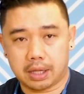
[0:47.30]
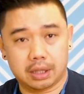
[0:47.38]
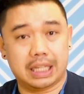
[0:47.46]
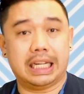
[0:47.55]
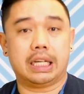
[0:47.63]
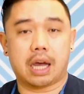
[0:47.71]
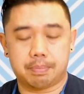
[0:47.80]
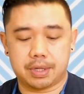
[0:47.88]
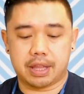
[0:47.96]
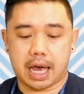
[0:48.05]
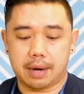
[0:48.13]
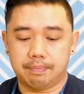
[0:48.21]
leading up
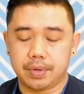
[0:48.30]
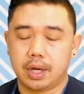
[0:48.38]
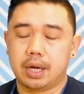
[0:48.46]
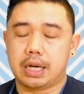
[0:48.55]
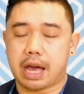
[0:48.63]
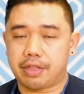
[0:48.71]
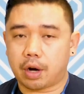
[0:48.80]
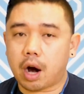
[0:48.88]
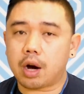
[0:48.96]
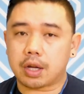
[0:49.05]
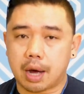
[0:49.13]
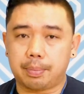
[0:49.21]
to that. Now, there
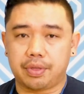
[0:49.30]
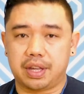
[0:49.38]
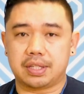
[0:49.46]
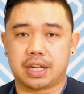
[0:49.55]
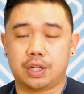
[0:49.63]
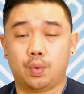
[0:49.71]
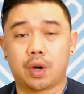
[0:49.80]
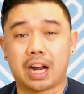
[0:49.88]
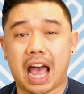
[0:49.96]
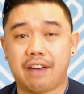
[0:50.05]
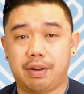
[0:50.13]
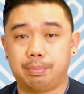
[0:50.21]
are a couple things that you
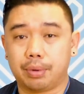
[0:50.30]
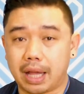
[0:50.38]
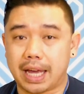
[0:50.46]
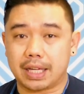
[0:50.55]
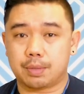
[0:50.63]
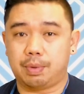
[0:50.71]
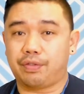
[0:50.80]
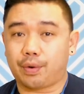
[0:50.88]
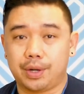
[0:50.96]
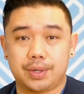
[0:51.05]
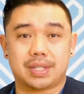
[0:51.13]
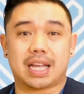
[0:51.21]
want to have in place
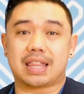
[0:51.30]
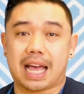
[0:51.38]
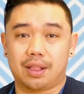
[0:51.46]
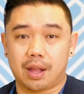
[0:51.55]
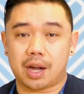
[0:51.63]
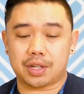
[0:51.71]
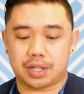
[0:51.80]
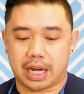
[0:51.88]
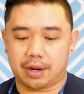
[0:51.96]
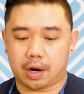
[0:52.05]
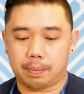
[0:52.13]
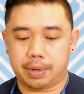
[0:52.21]
before you set that launch
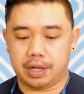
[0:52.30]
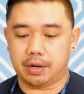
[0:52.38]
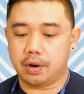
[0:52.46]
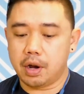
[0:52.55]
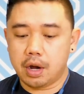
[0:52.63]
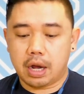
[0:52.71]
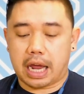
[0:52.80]
date, in our opinion.